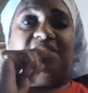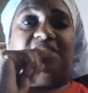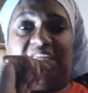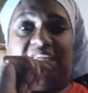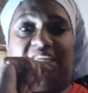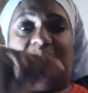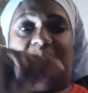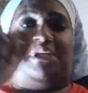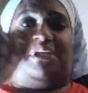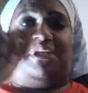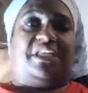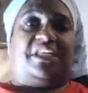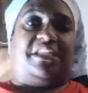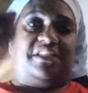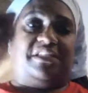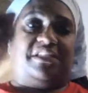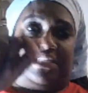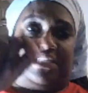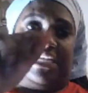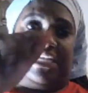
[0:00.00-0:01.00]
and
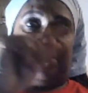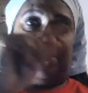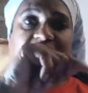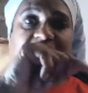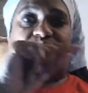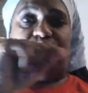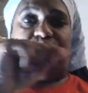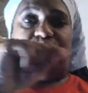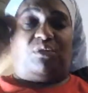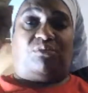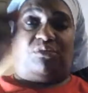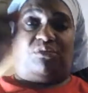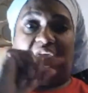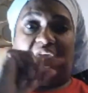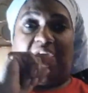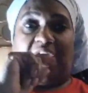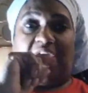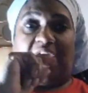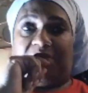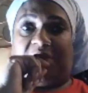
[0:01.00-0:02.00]
that's is what would
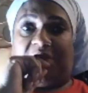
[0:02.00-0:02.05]
happen.